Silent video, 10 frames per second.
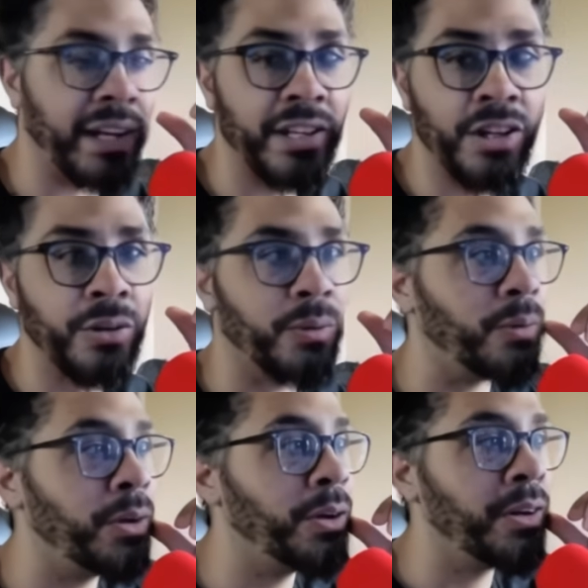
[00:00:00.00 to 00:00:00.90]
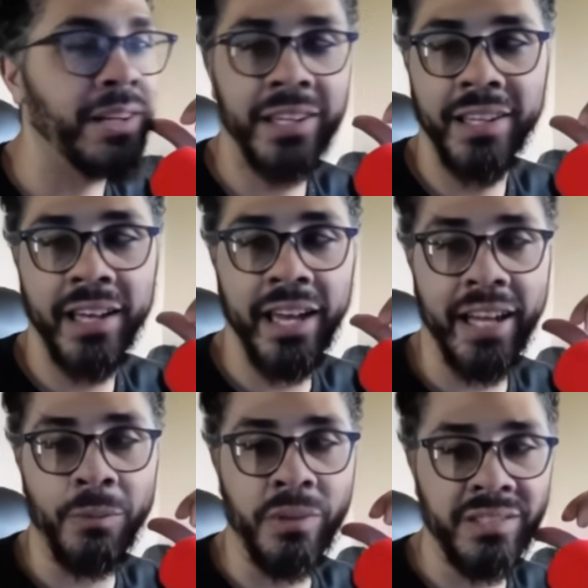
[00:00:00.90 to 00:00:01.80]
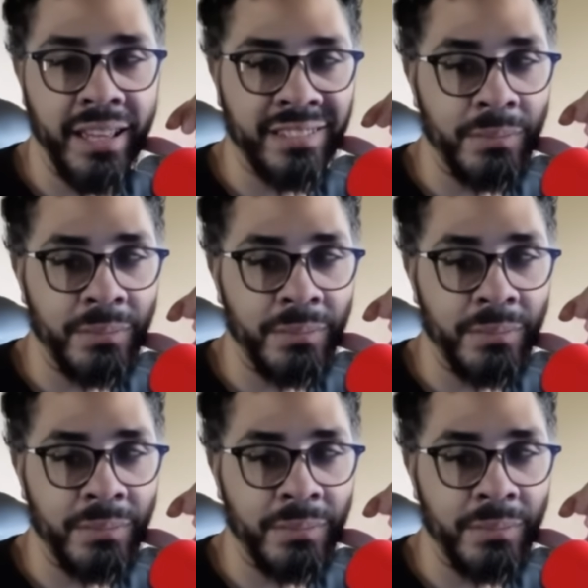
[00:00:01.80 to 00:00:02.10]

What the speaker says: Yo, hey, when's the last time you